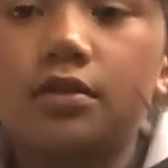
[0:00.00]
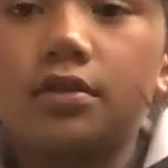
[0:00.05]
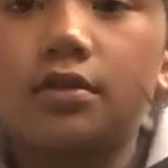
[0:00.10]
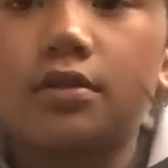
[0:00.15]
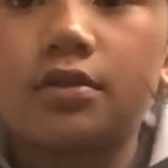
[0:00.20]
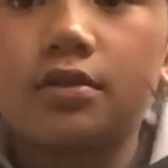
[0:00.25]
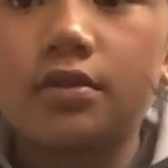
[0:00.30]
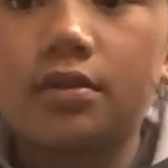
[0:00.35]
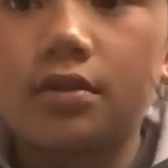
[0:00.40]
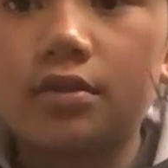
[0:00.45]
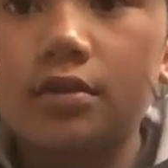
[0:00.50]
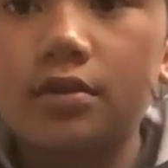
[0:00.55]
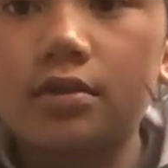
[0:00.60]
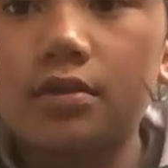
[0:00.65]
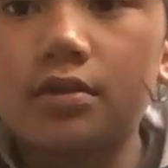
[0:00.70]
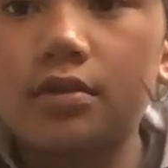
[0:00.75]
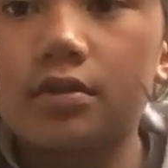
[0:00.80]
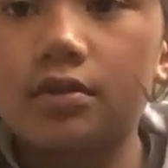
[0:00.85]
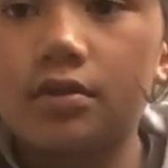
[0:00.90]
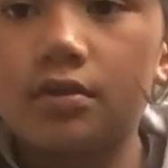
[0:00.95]

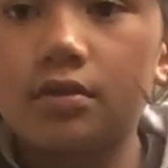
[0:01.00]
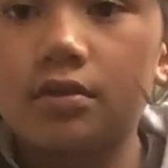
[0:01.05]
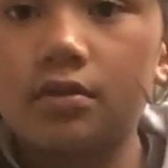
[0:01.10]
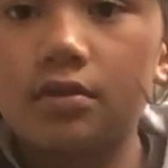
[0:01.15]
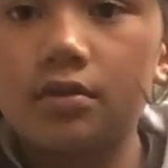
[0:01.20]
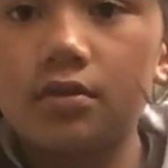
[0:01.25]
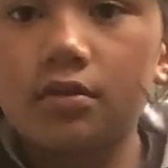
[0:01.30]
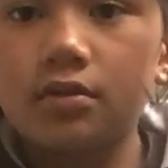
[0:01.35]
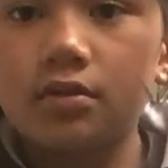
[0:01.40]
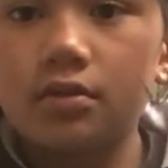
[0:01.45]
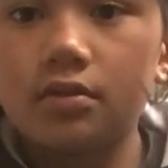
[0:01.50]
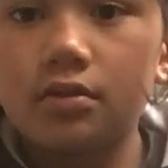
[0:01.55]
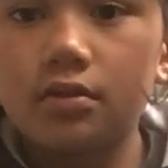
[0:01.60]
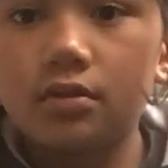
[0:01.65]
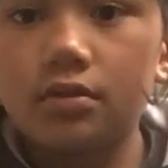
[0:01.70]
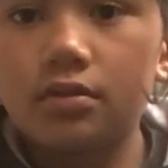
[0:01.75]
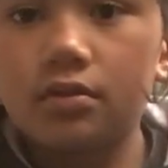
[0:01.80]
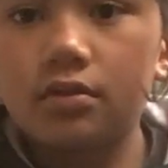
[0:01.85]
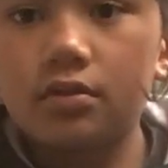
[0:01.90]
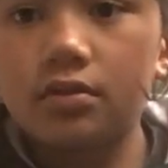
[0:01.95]

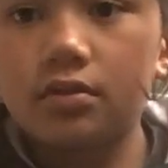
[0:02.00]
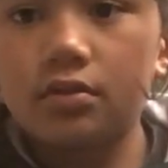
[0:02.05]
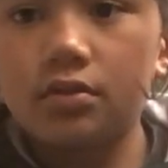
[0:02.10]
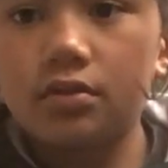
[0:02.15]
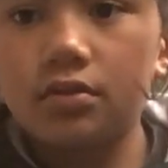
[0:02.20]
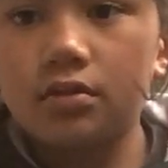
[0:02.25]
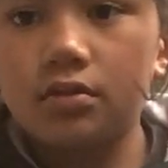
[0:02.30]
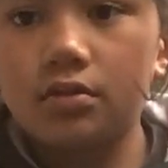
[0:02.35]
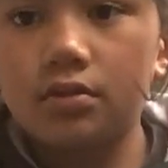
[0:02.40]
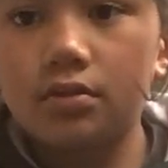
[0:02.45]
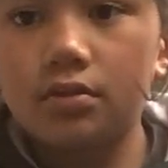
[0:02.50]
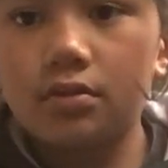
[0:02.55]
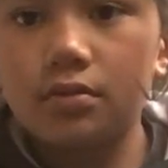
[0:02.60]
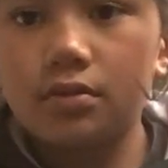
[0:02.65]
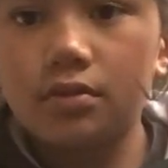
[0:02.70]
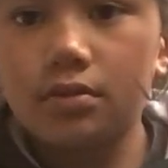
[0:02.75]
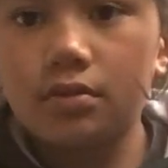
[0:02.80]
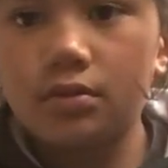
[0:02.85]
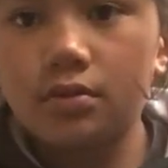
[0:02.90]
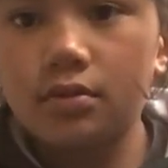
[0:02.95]

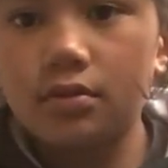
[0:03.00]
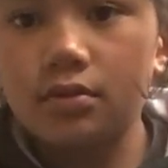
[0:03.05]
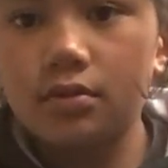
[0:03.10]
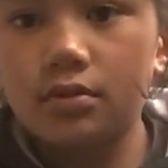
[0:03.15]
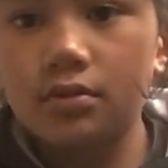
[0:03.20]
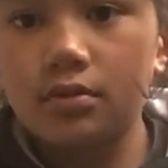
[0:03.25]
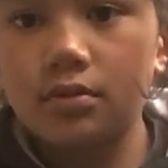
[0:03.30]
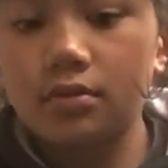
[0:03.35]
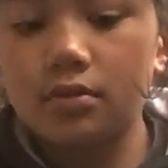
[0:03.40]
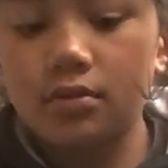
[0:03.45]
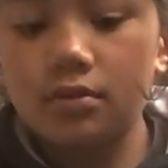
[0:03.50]
[no speech]